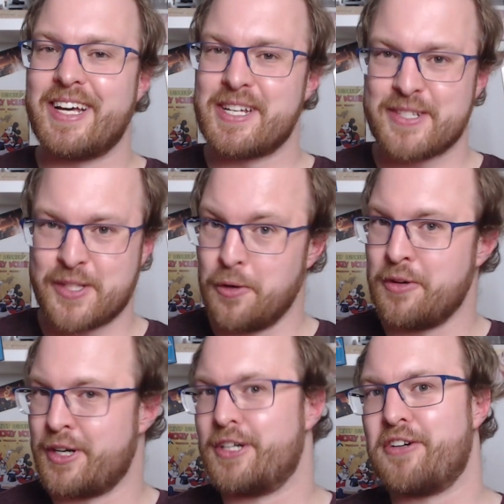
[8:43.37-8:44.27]

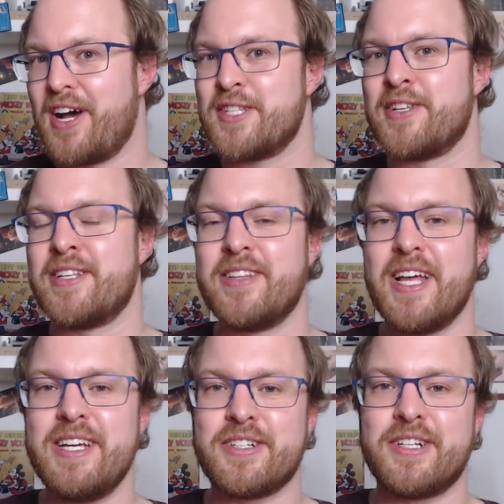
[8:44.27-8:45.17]
sooner rather than
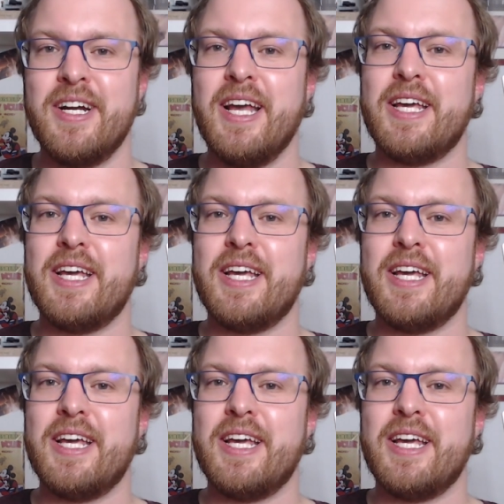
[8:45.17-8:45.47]
later,